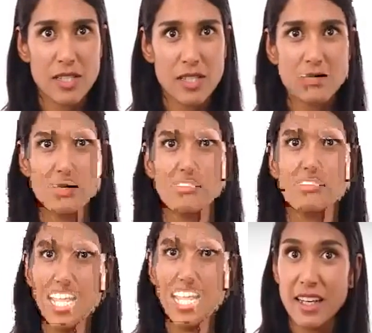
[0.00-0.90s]
a
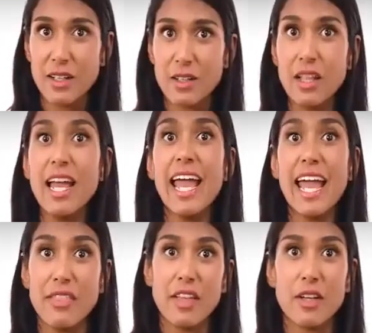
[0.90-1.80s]
blend of technical,
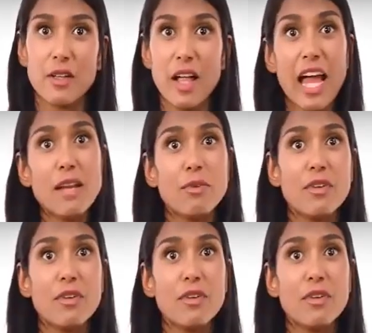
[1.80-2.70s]
ethical,
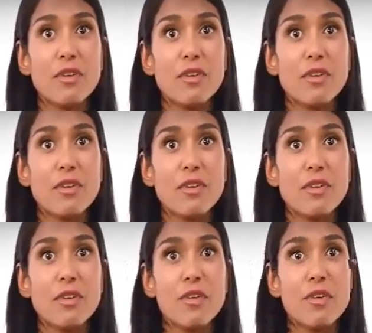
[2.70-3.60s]

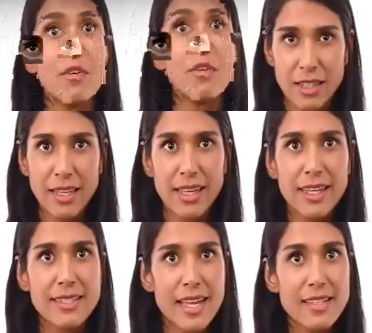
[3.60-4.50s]
skills.
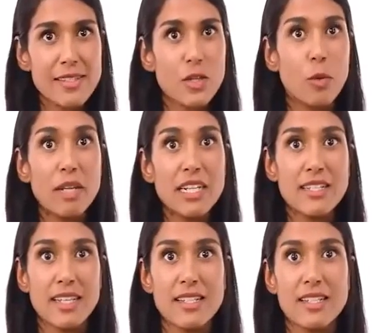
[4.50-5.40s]
It tests your
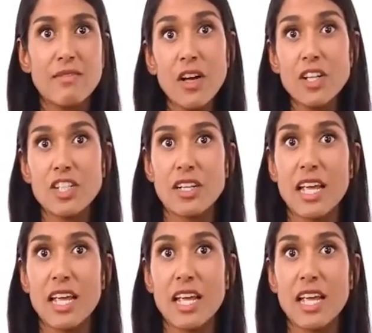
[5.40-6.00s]
ability to function